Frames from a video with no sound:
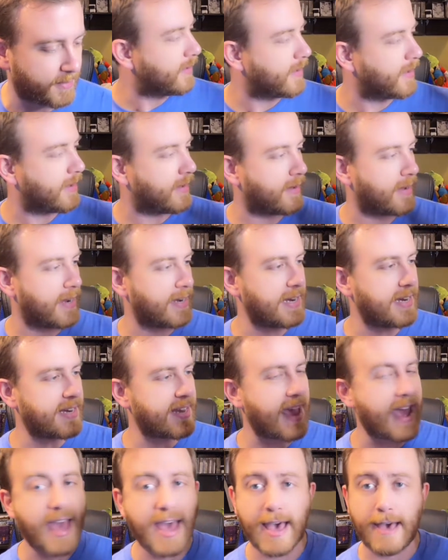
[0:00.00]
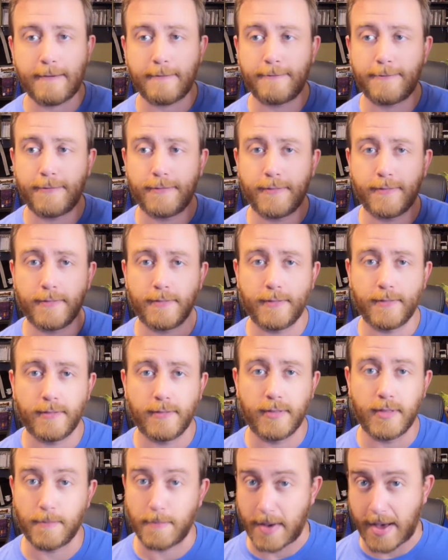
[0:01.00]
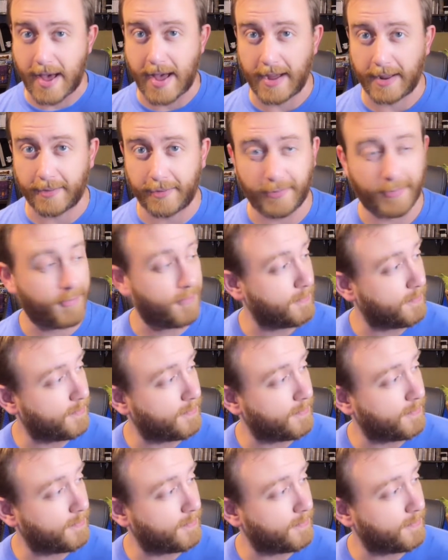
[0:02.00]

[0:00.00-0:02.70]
I need to have the box,